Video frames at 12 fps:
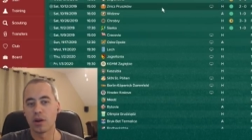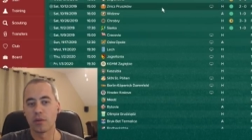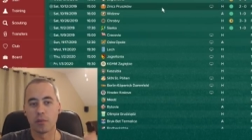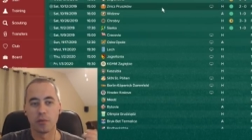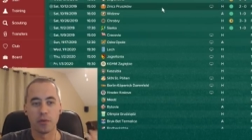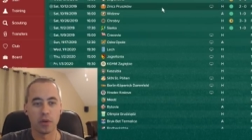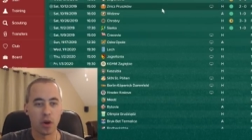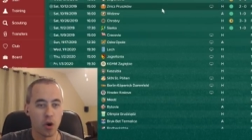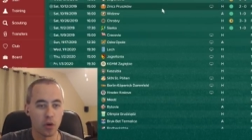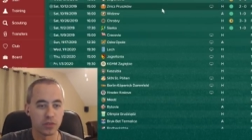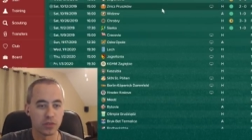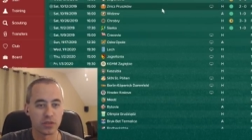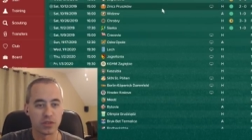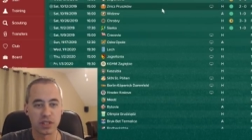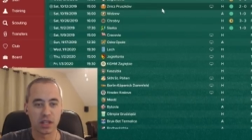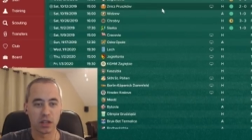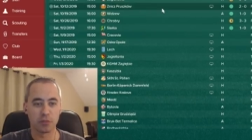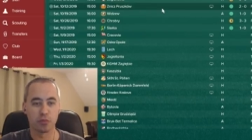We're home to
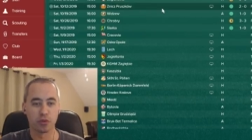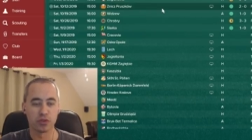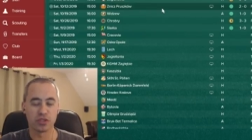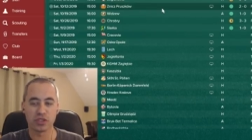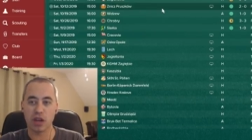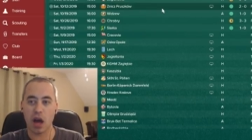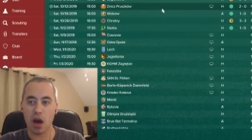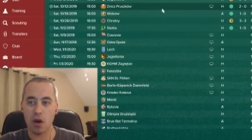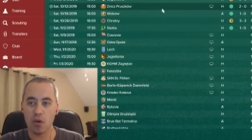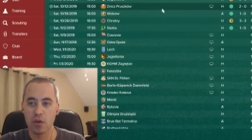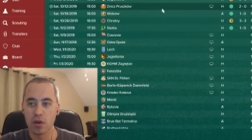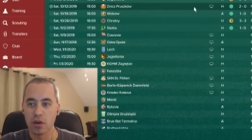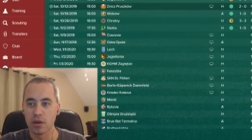Znicz Pruszków.